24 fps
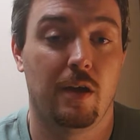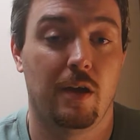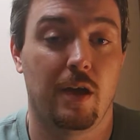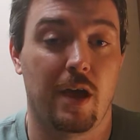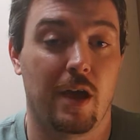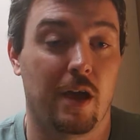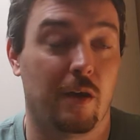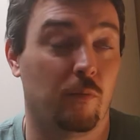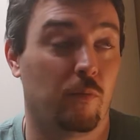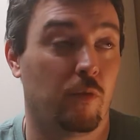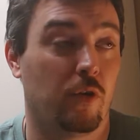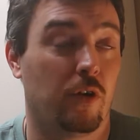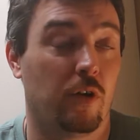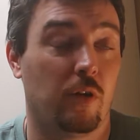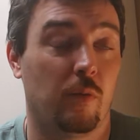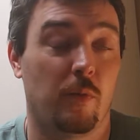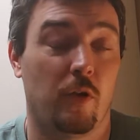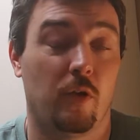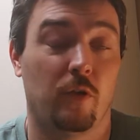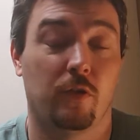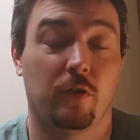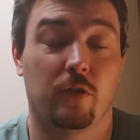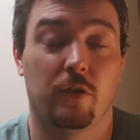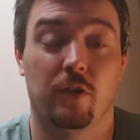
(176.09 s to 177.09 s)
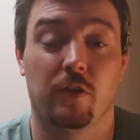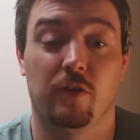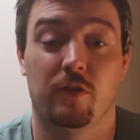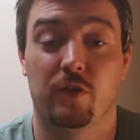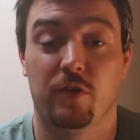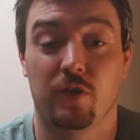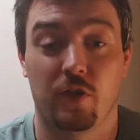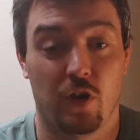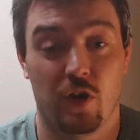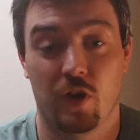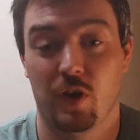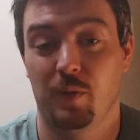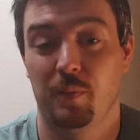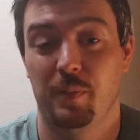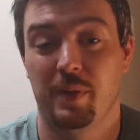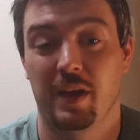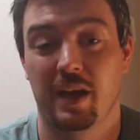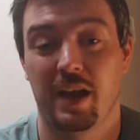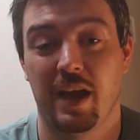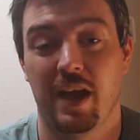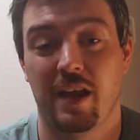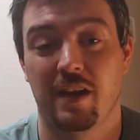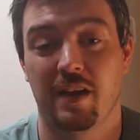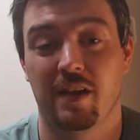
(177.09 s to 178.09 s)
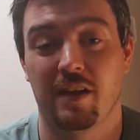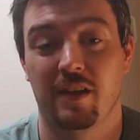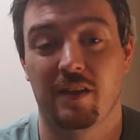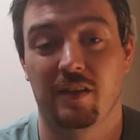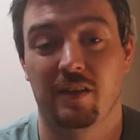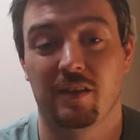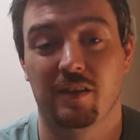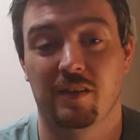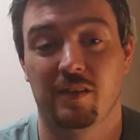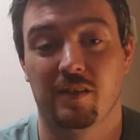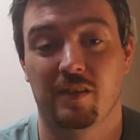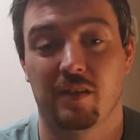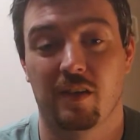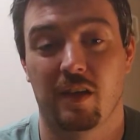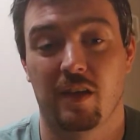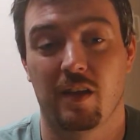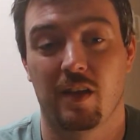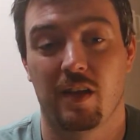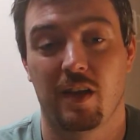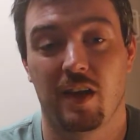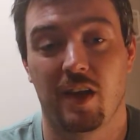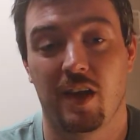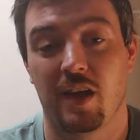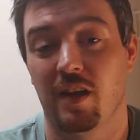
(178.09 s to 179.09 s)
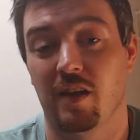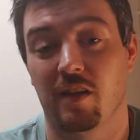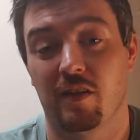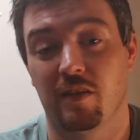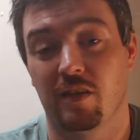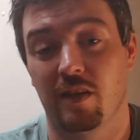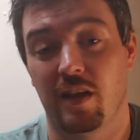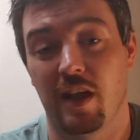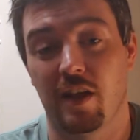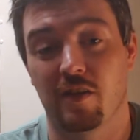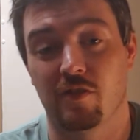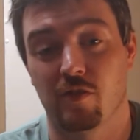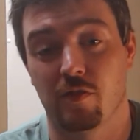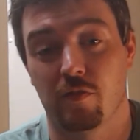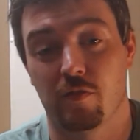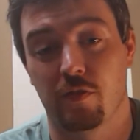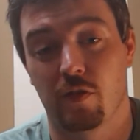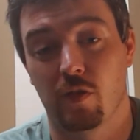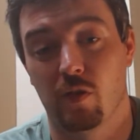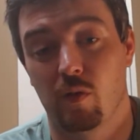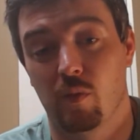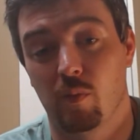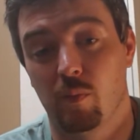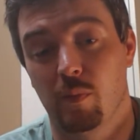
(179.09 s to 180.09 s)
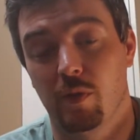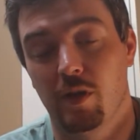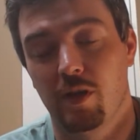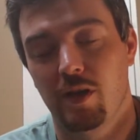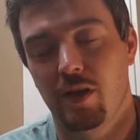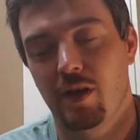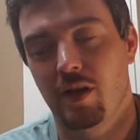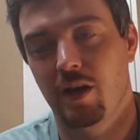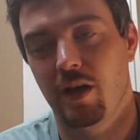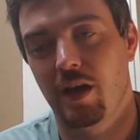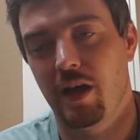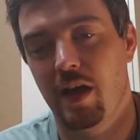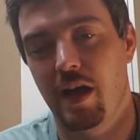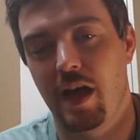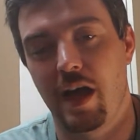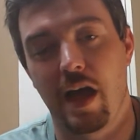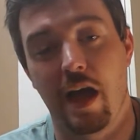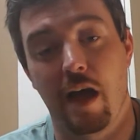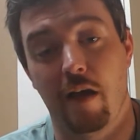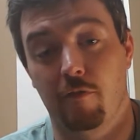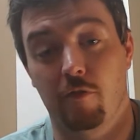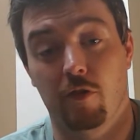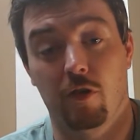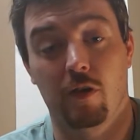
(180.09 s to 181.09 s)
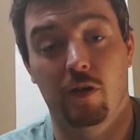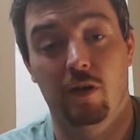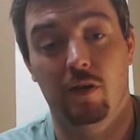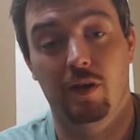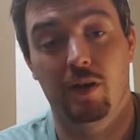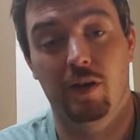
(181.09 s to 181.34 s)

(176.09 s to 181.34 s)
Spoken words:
and one of the most disturbing endings in a slasher film ever.